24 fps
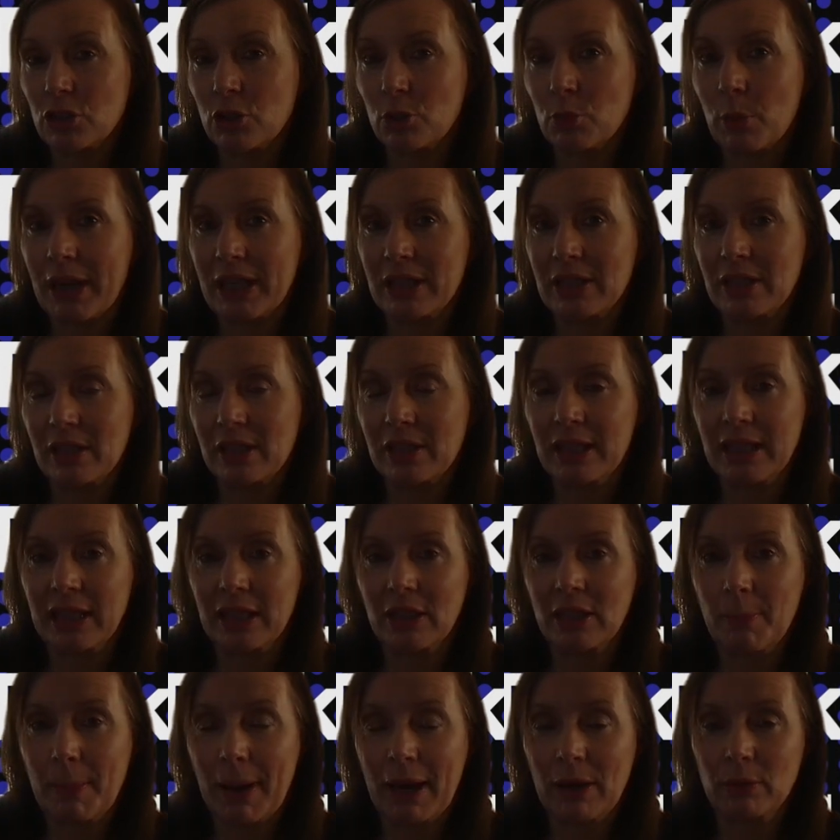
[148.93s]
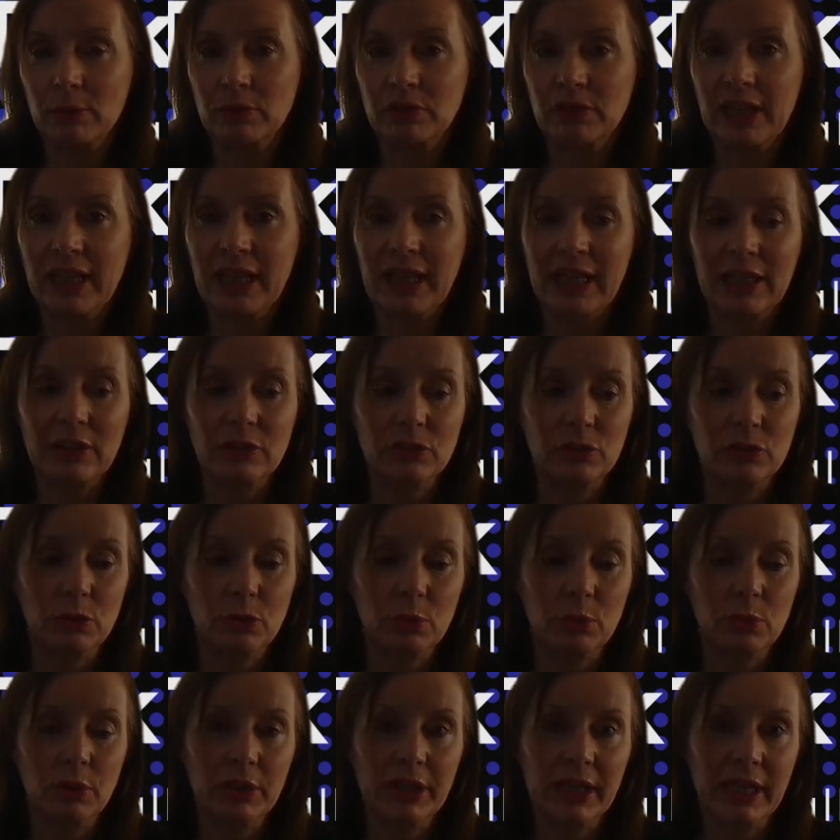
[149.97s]
the way to think about it is
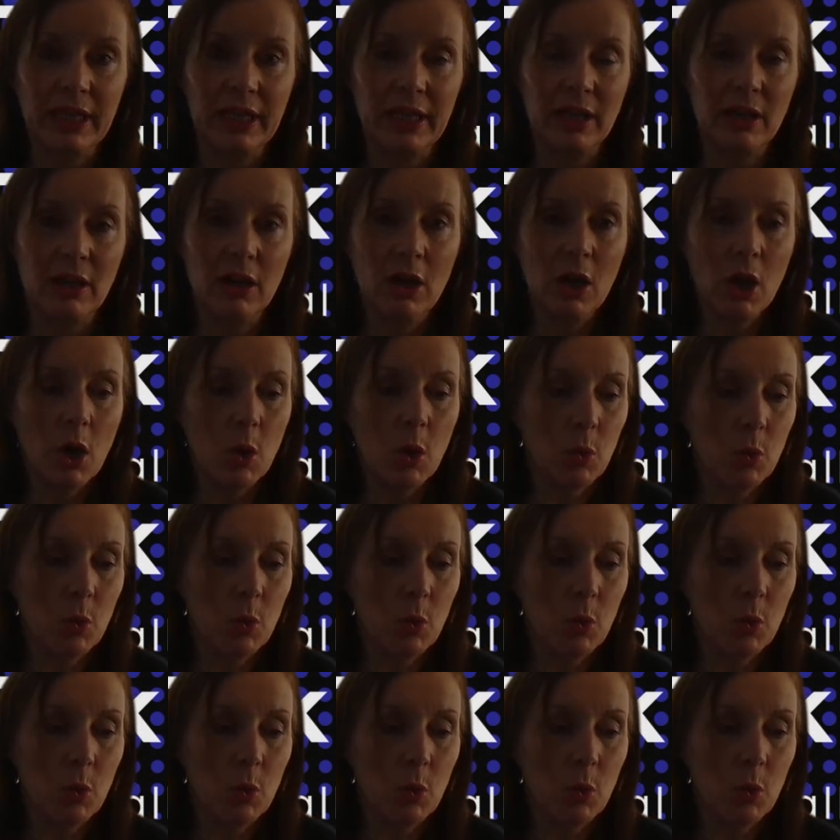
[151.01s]
you're looking at